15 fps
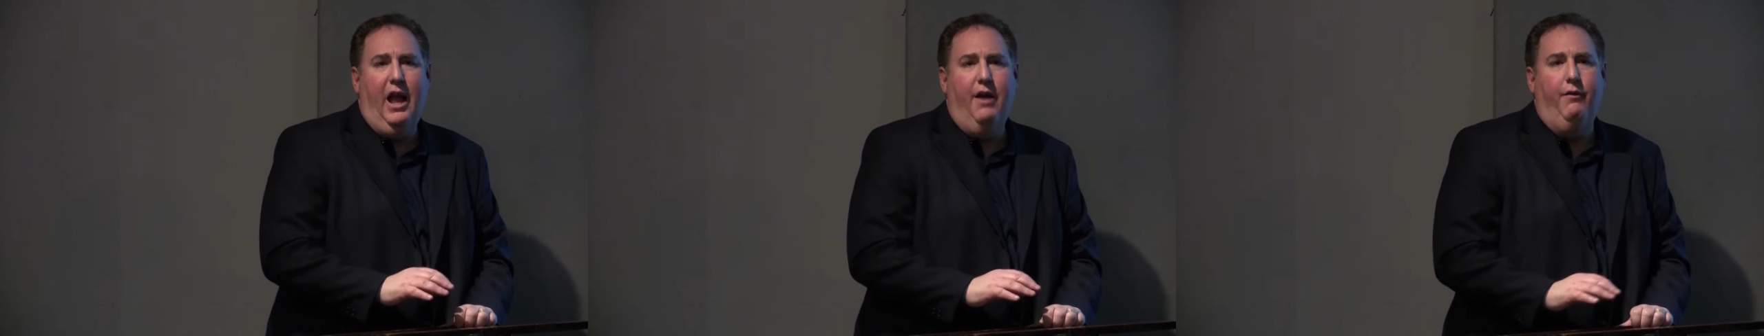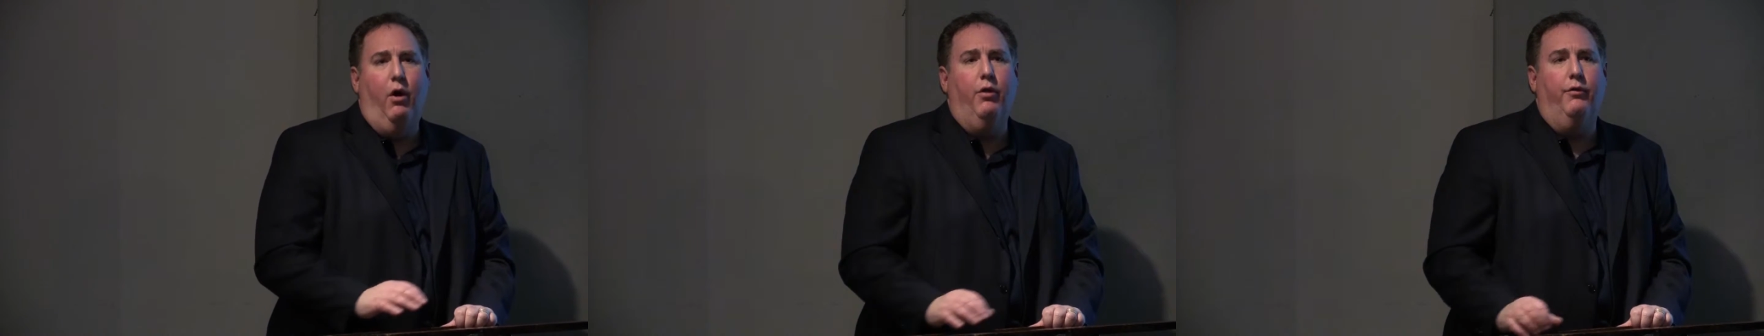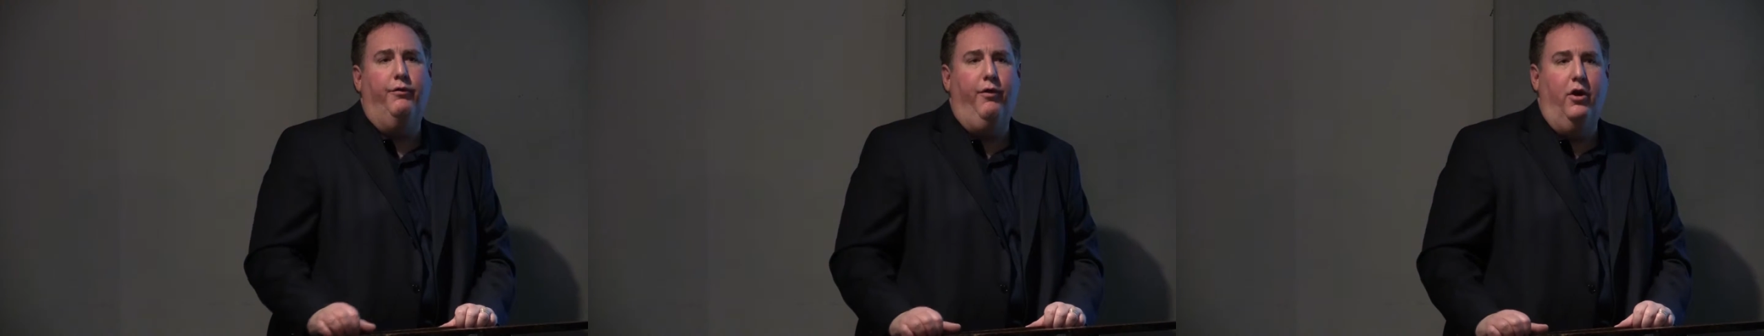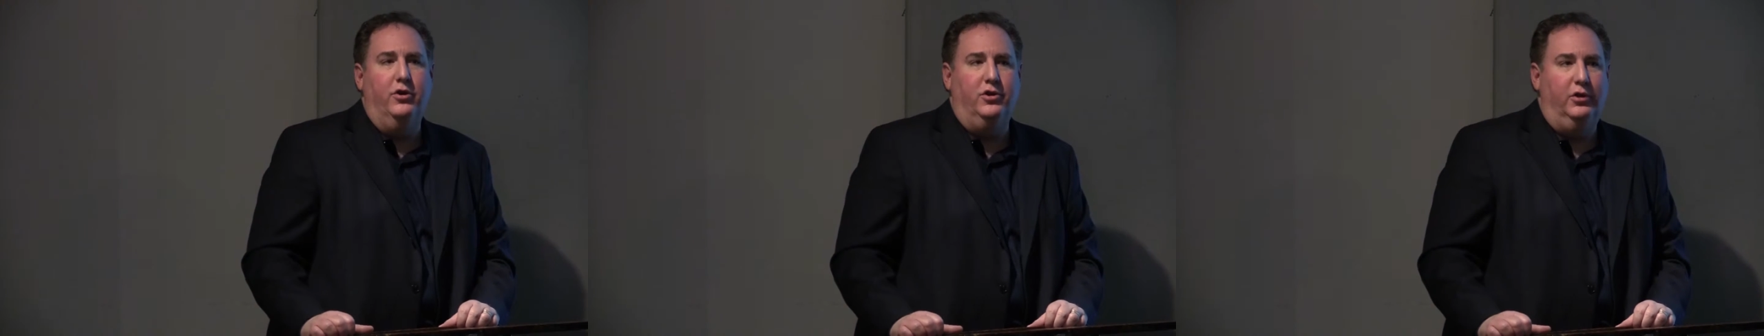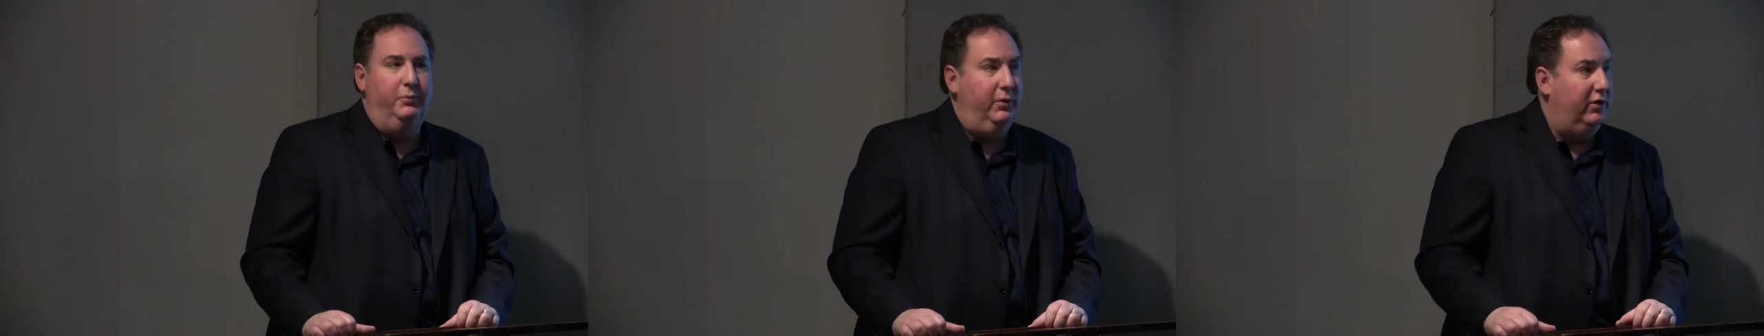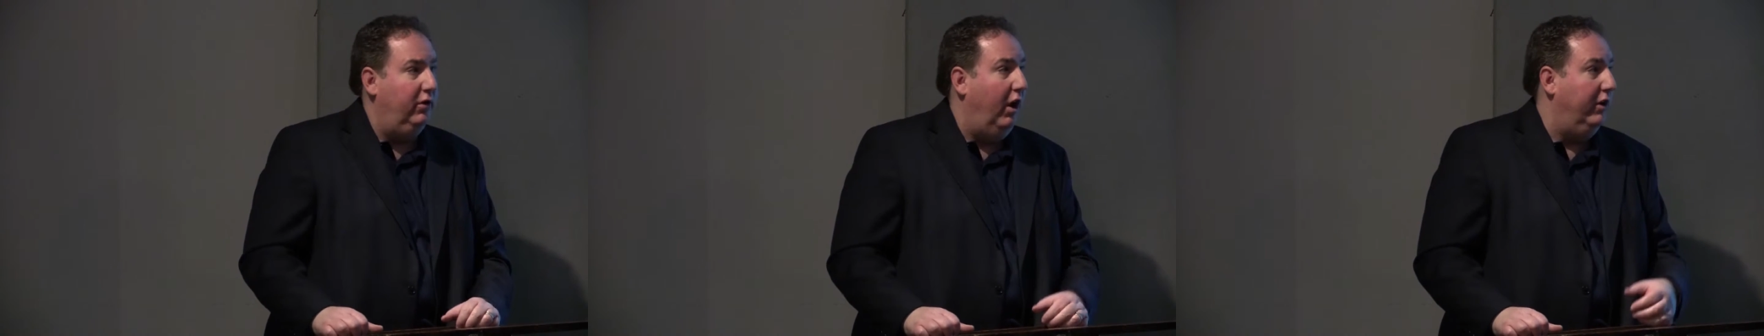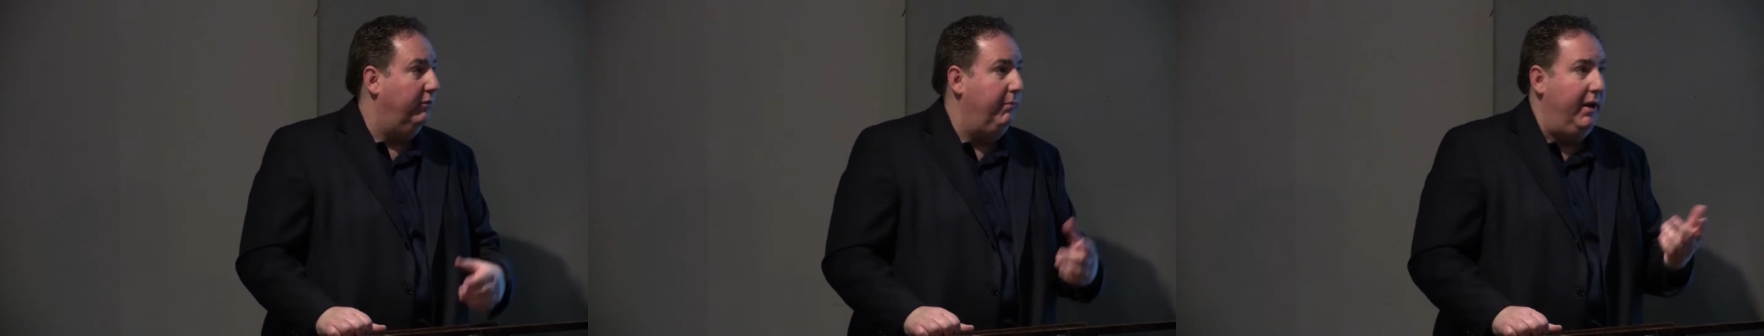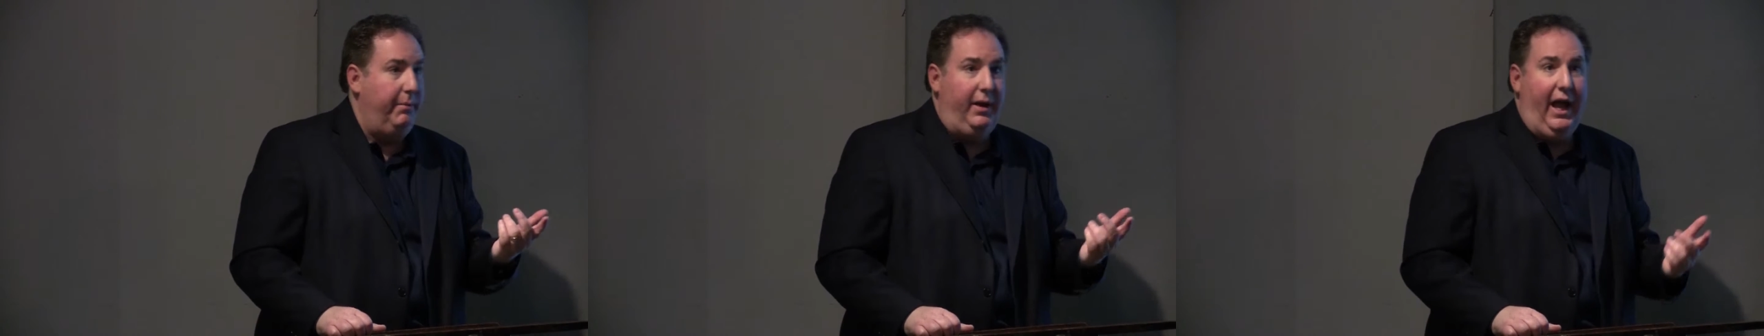have other functions besides
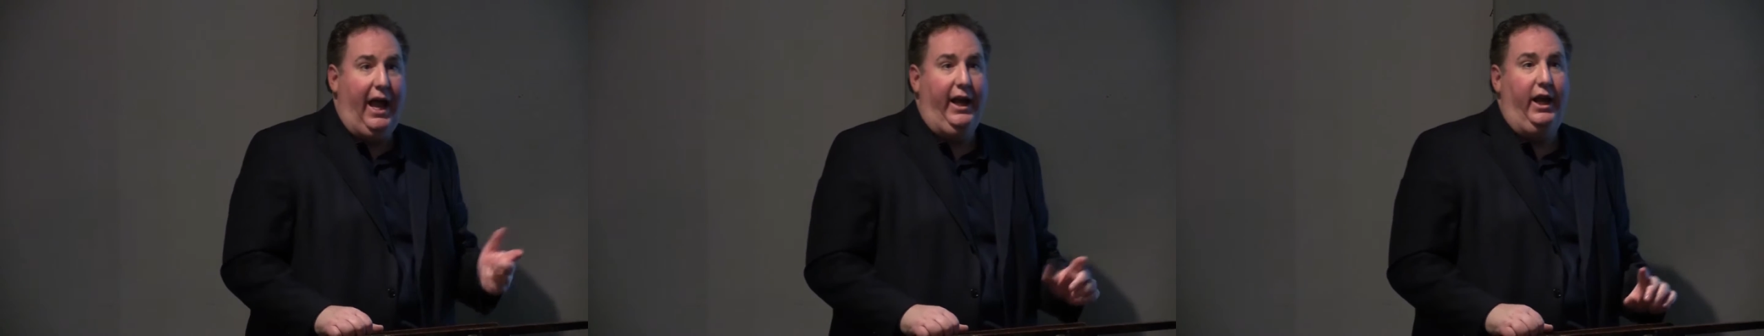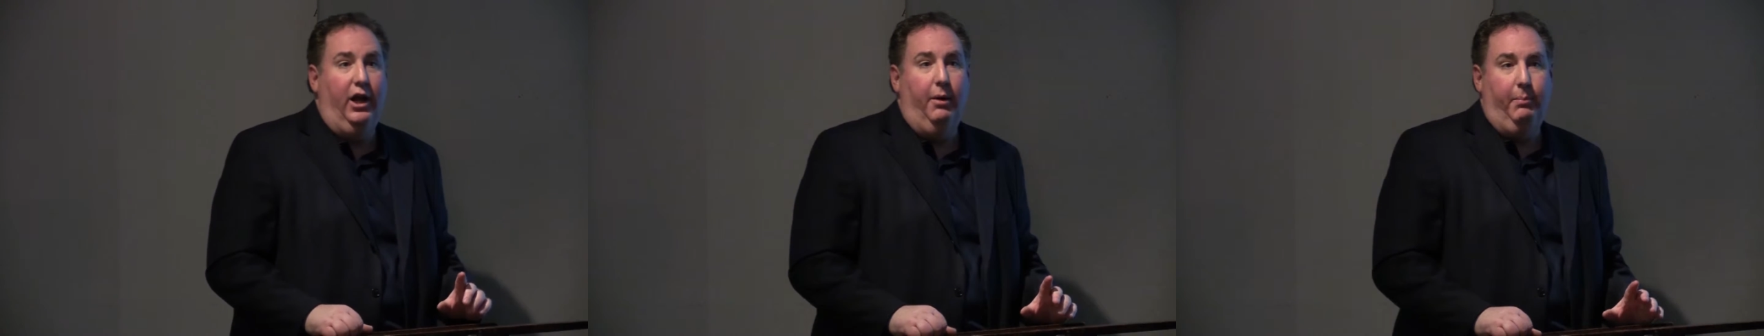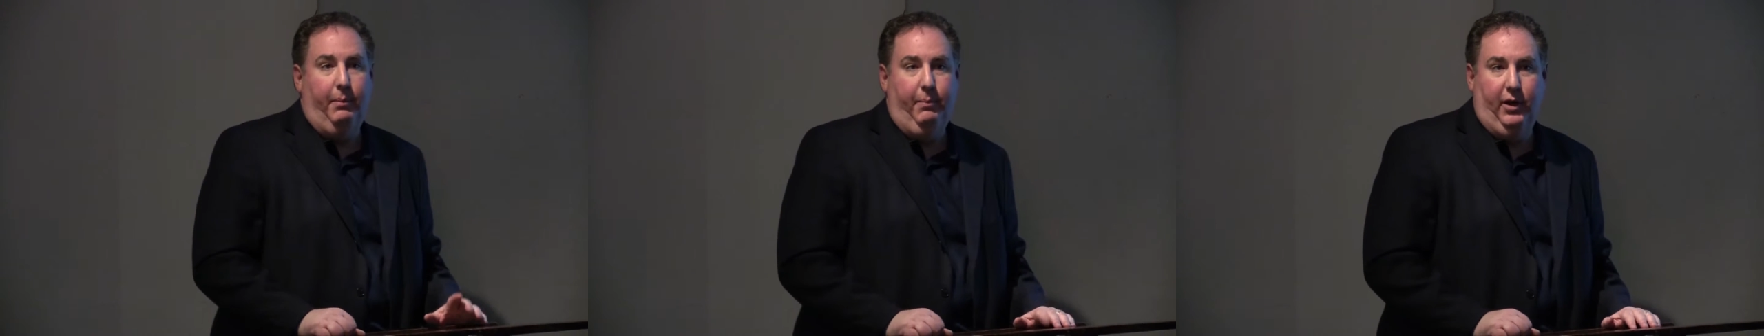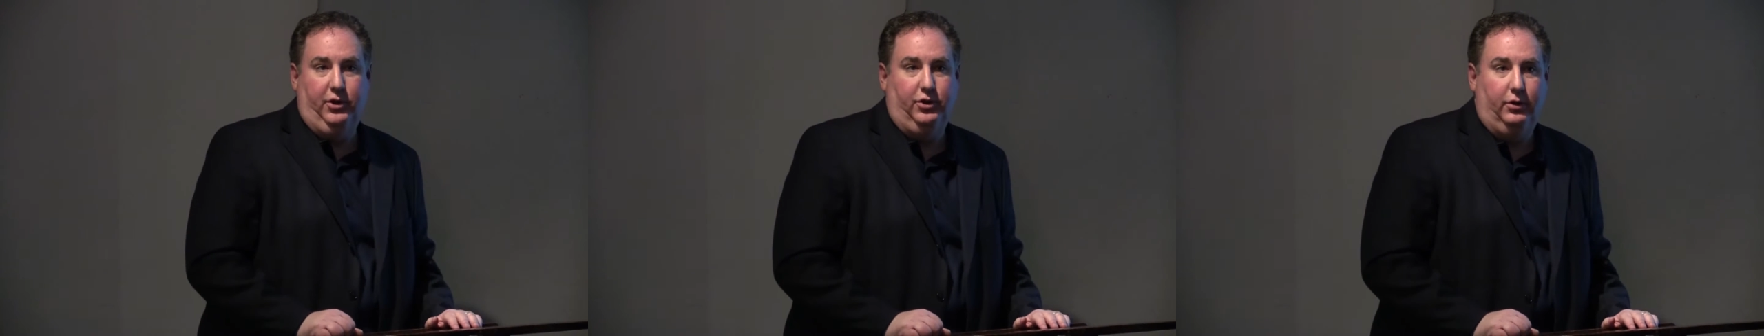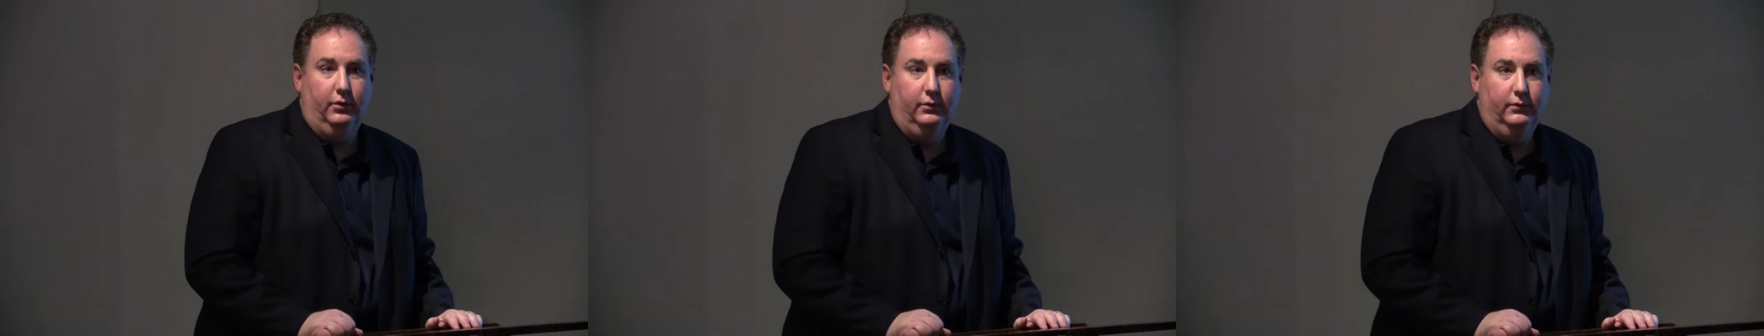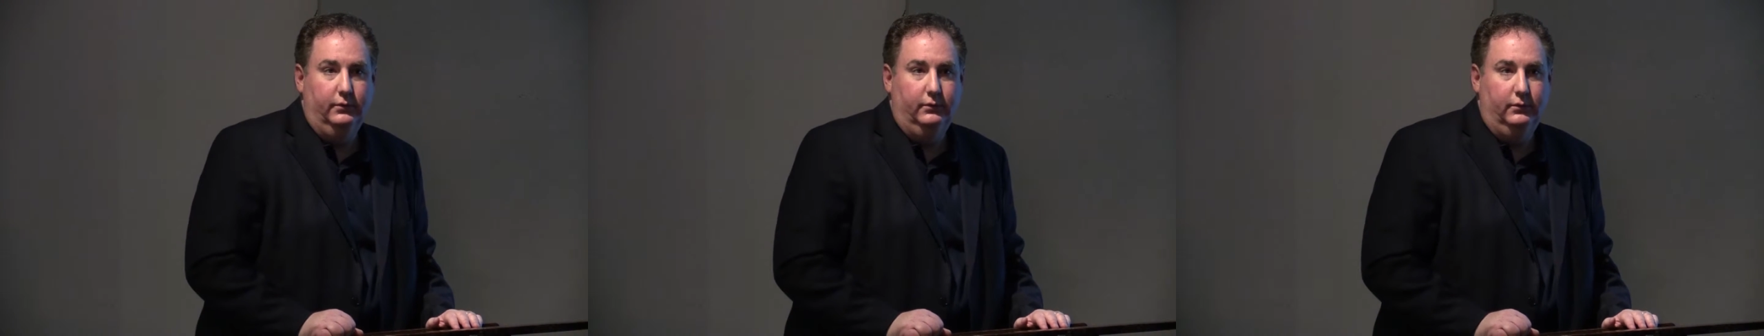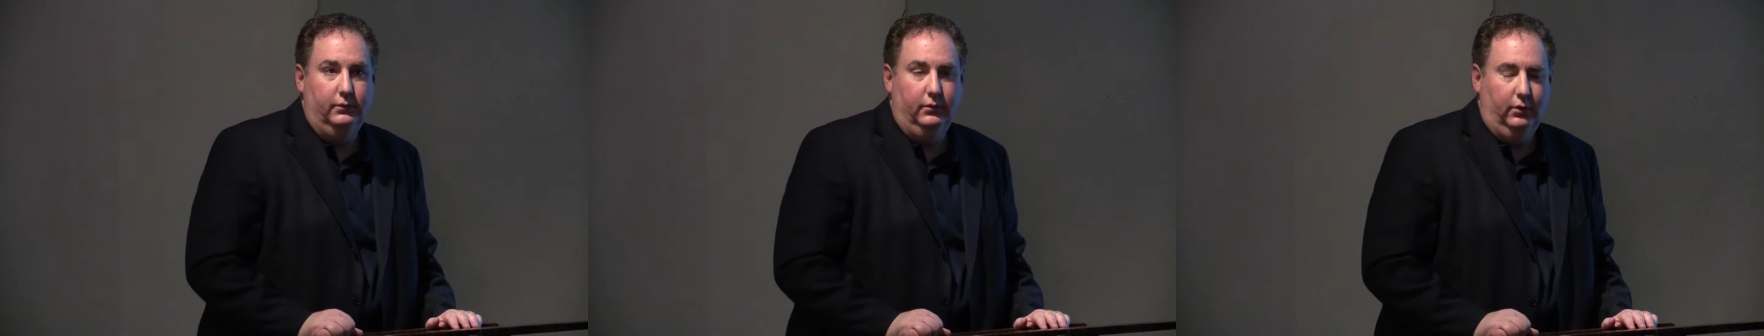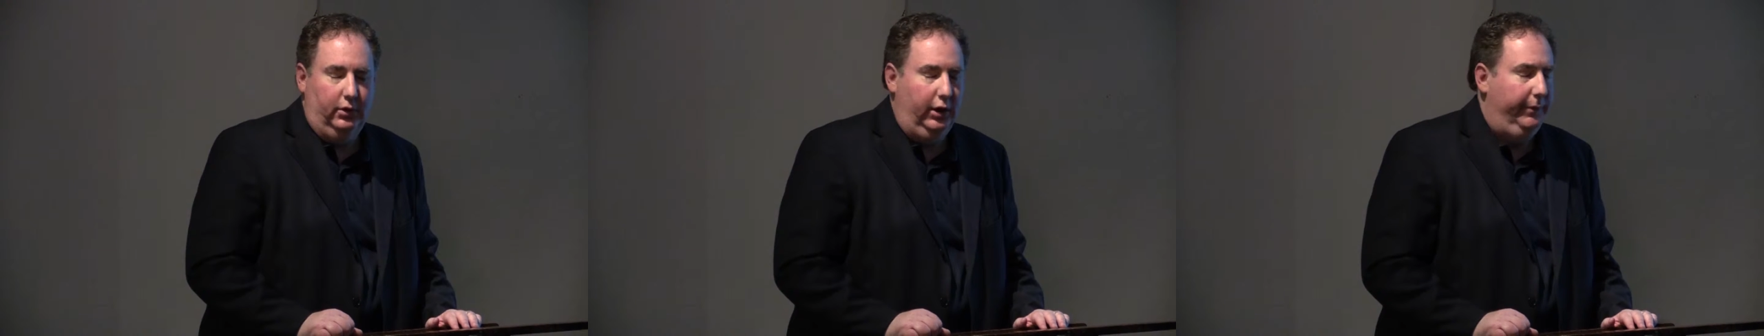maybe hanging up a picture?
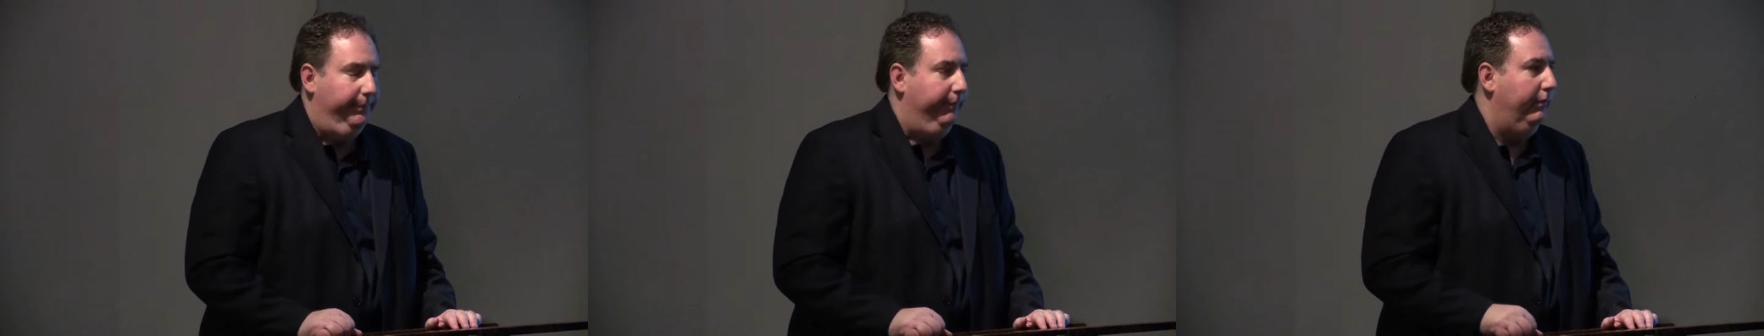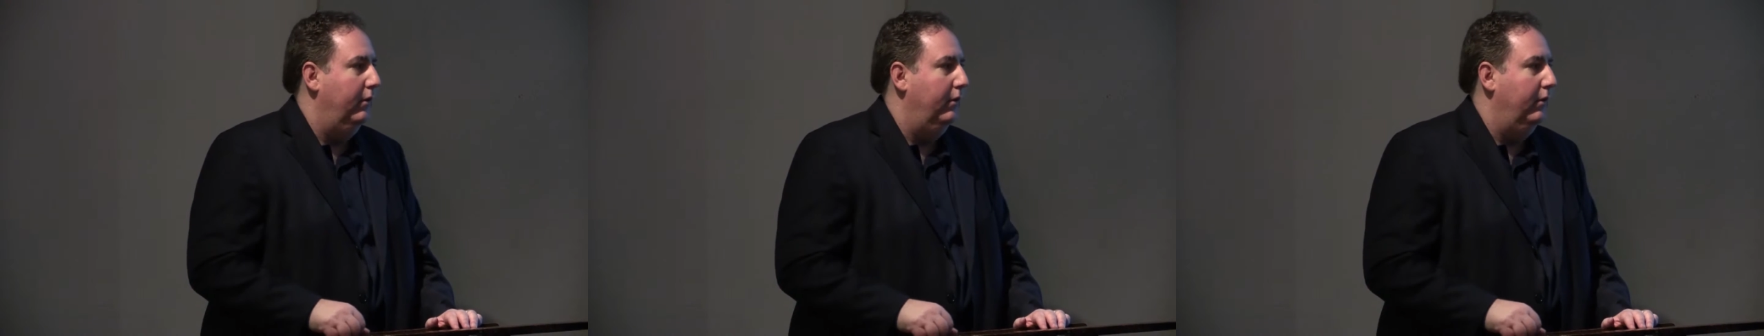Okay,